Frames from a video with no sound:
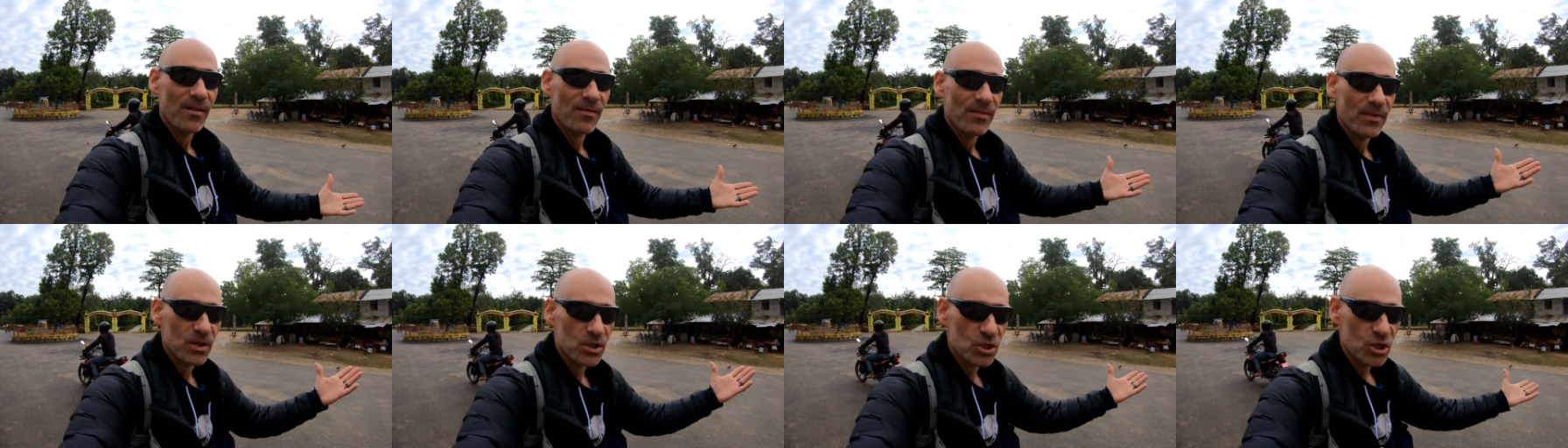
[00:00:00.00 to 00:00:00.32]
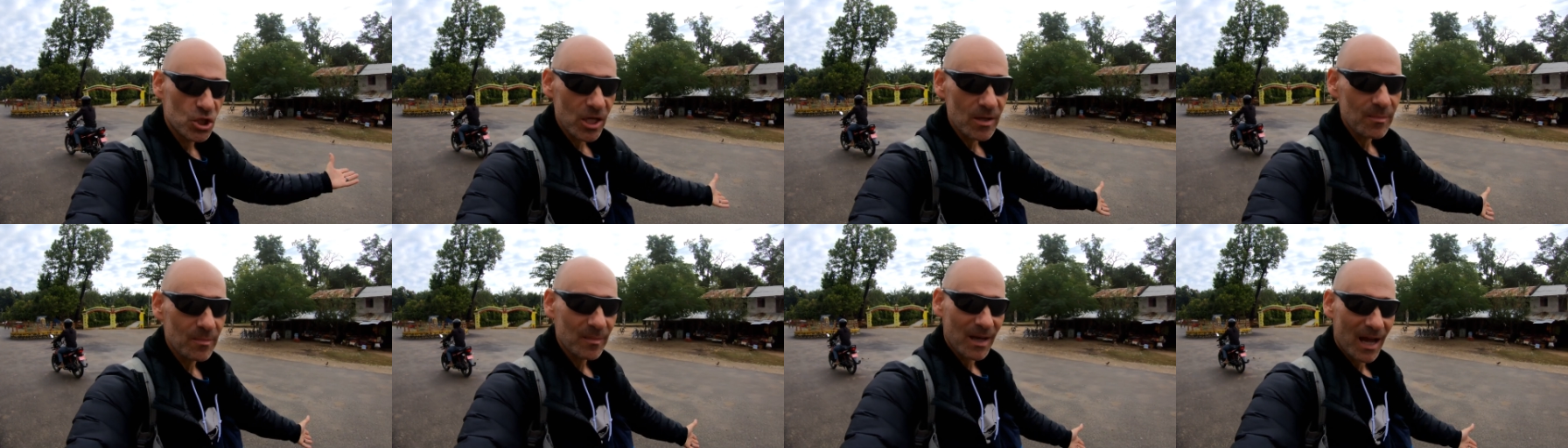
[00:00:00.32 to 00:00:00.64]
the
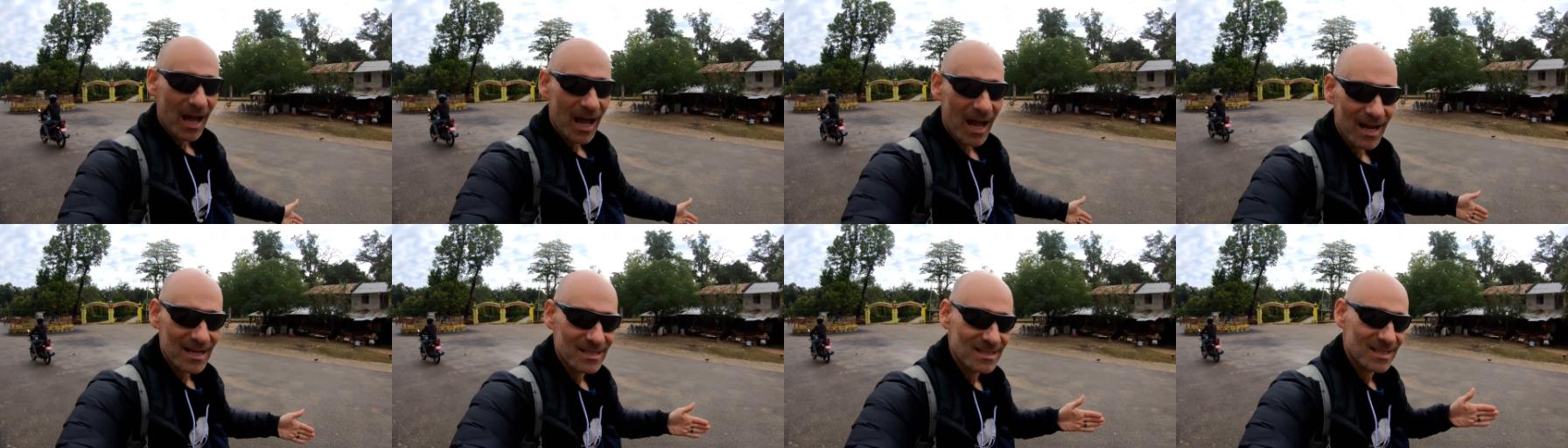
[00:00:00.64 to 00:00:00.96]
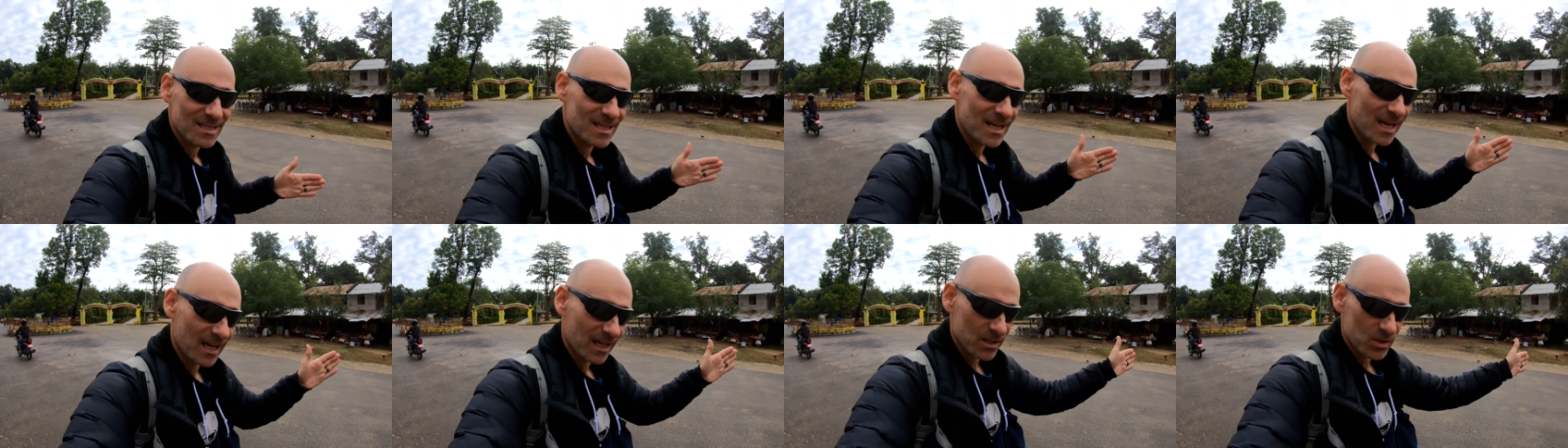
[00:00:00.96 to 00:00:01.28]
jeep guy to
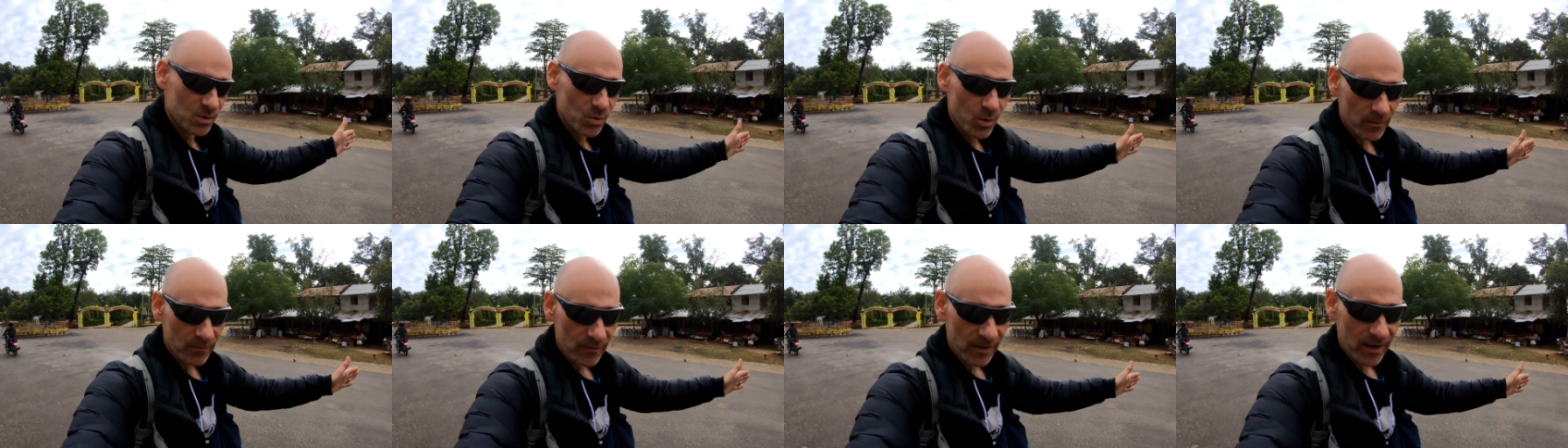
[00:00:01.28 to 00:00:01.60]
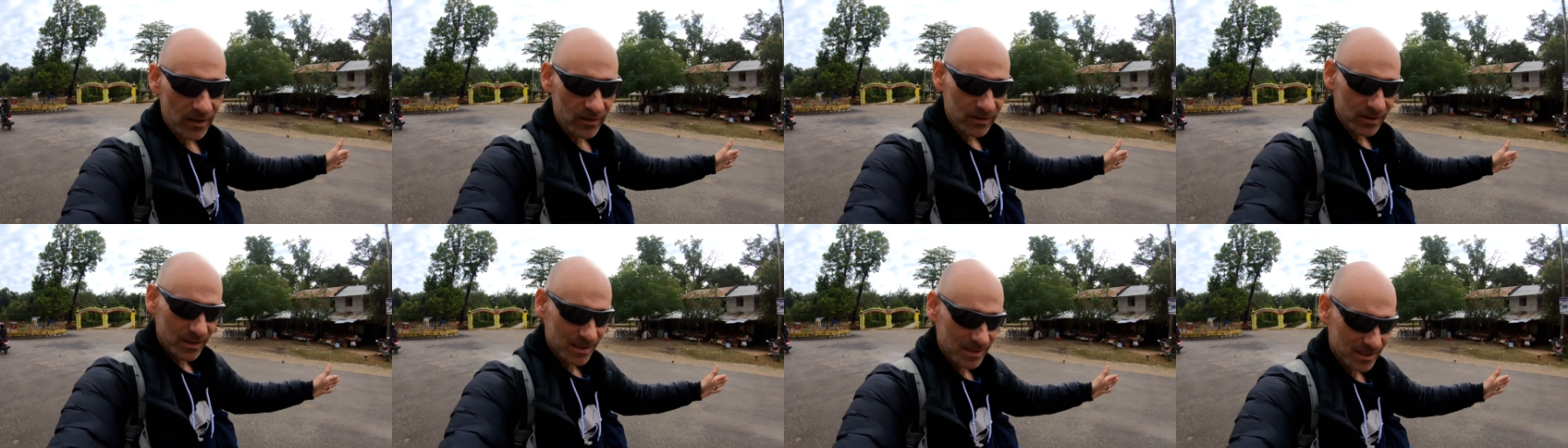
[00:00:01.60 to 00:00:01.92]
take us to our
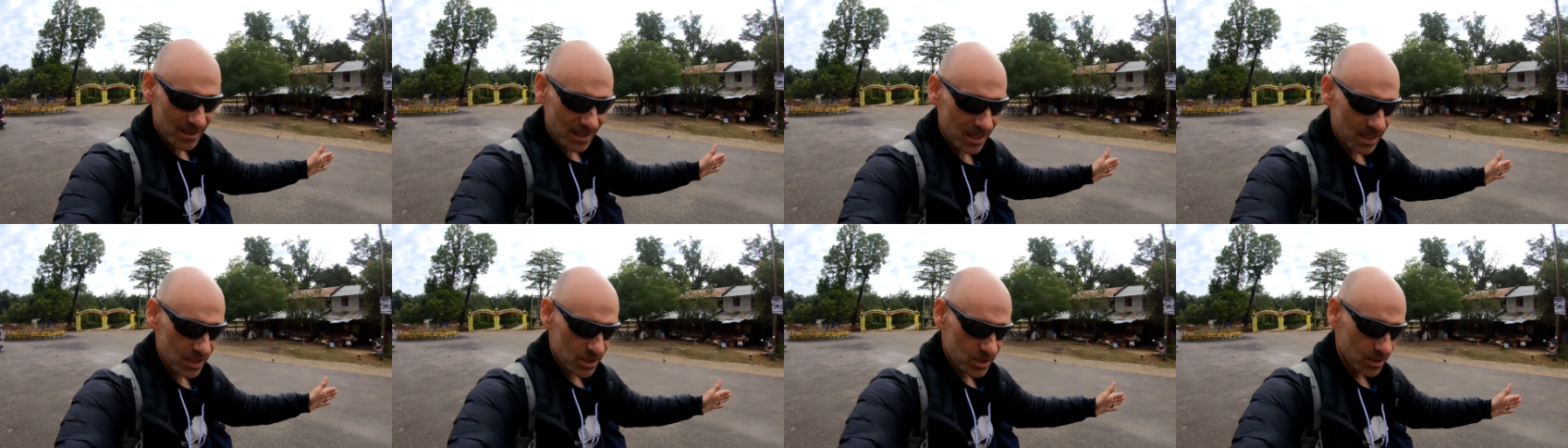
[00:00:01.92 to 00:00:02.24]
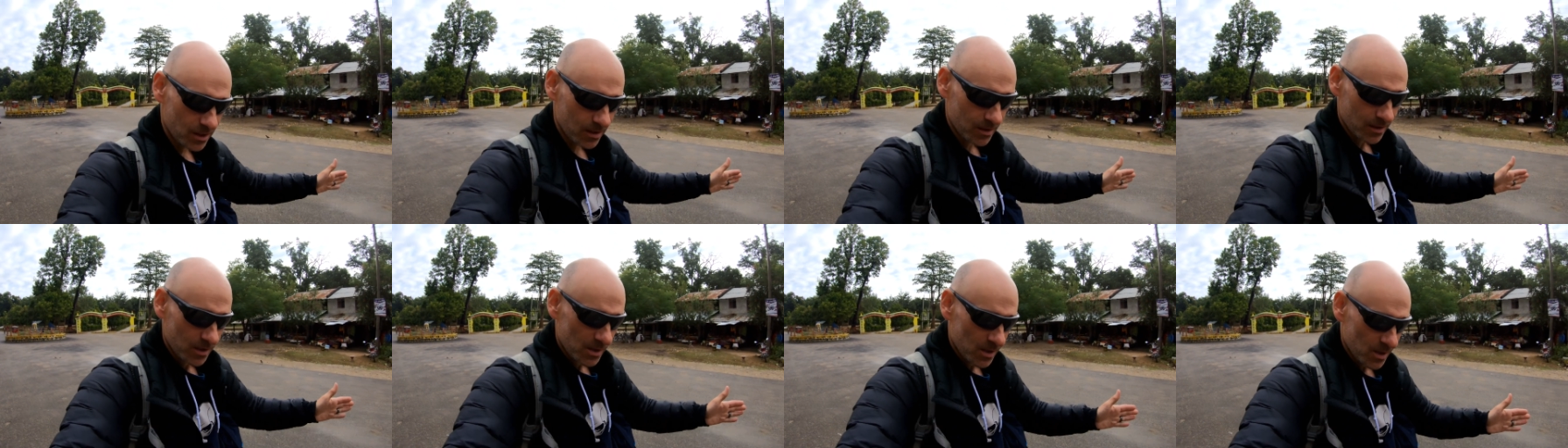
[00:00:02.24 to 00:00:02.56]
final destination.